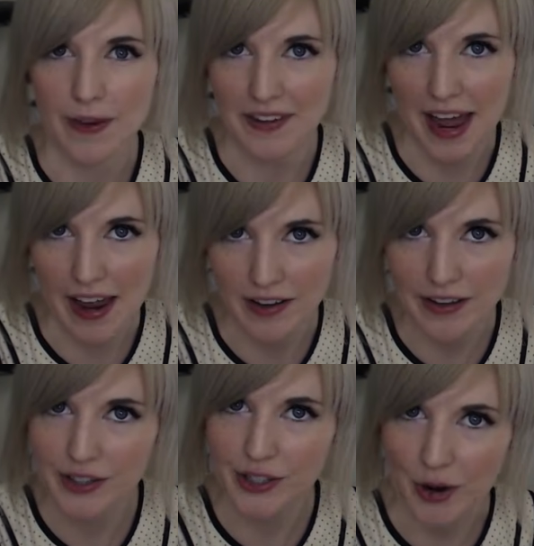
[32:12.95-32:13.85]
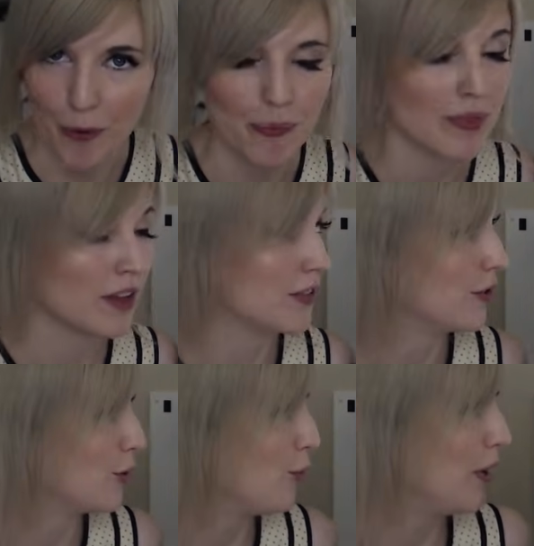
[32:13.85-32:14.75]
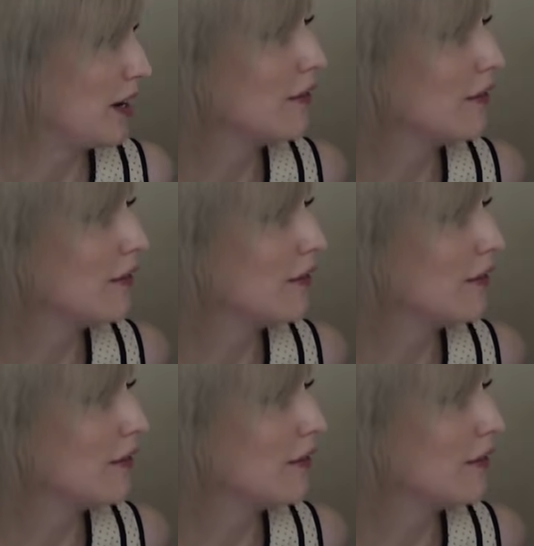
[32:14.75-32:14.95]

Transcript: dead. So there's a bit of